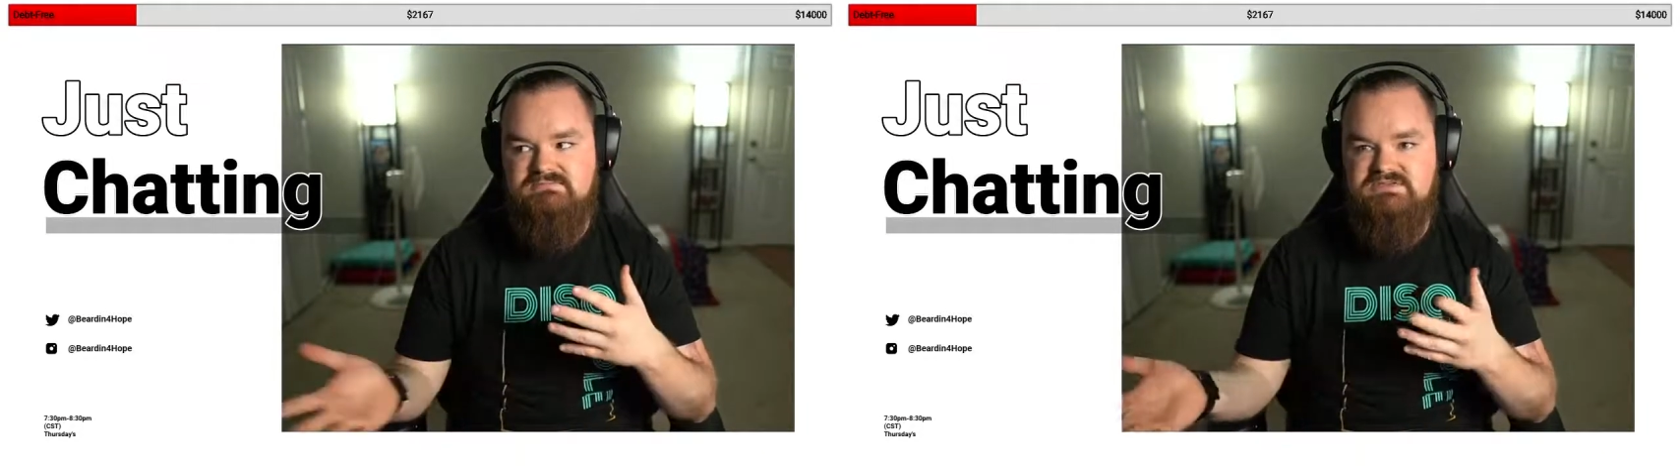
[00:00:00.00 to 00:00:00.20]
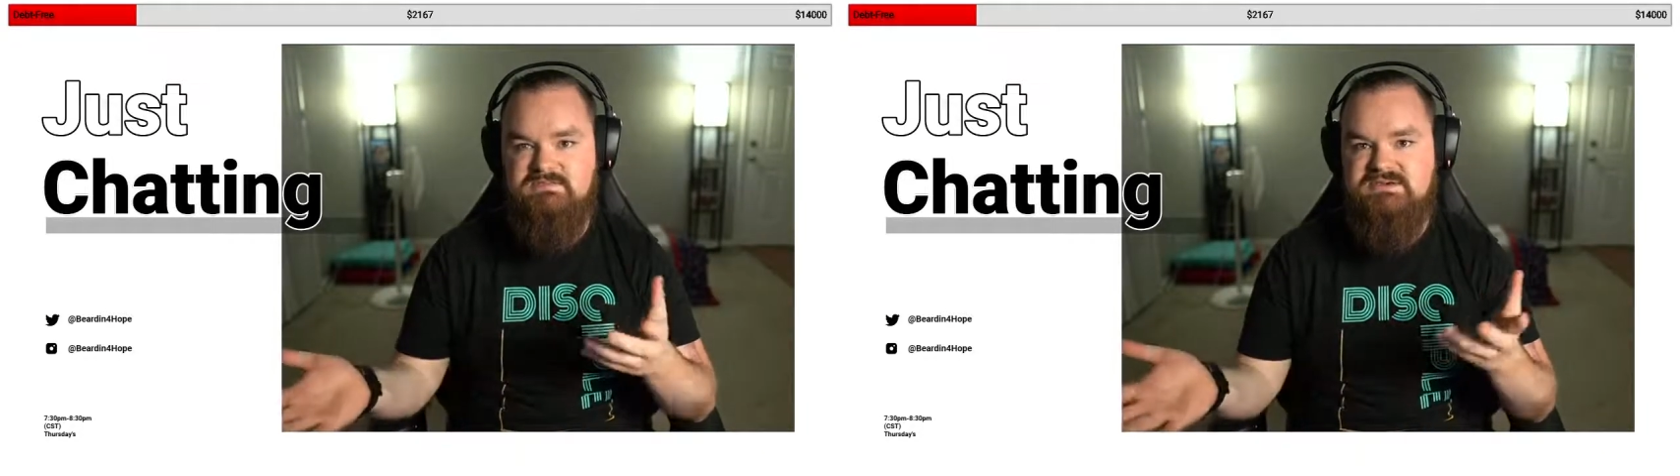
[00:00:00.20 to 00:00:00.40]

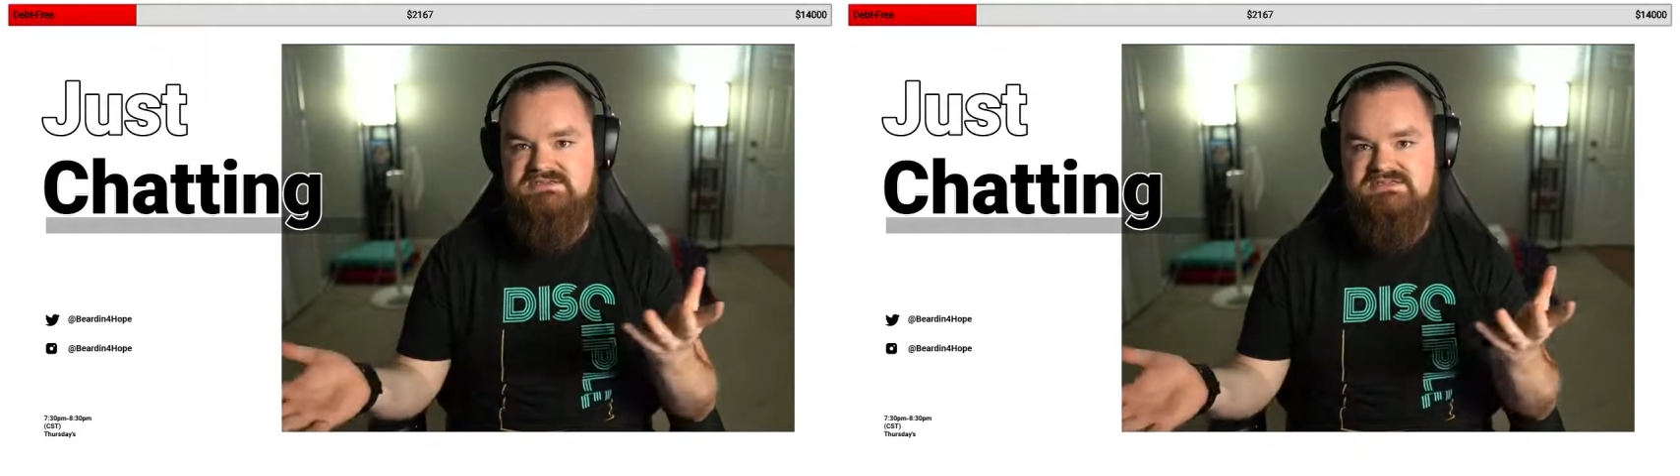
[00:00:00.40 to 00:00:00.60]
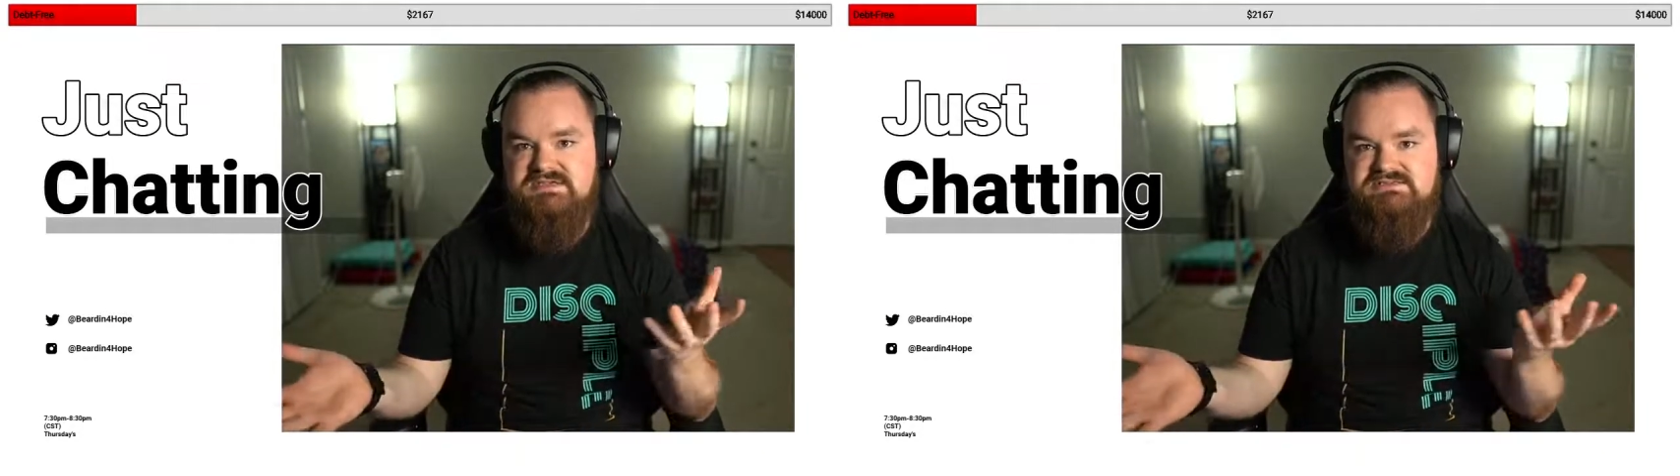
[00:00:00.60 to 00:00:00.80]
a
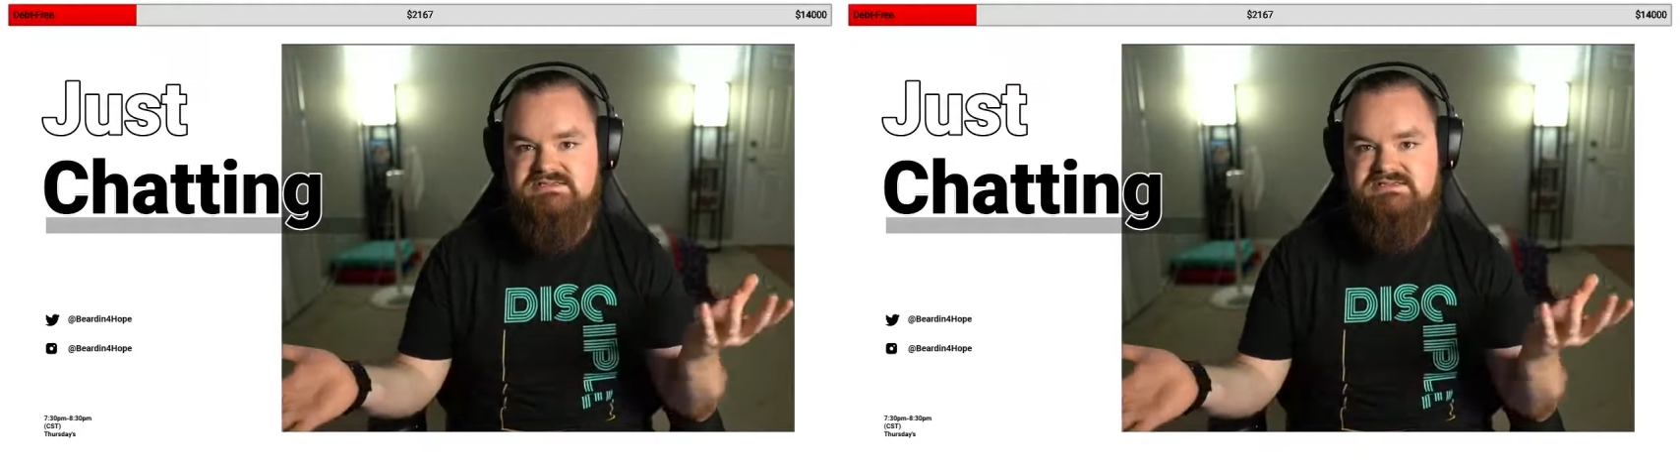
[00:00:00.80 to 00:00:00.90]
PC, it's a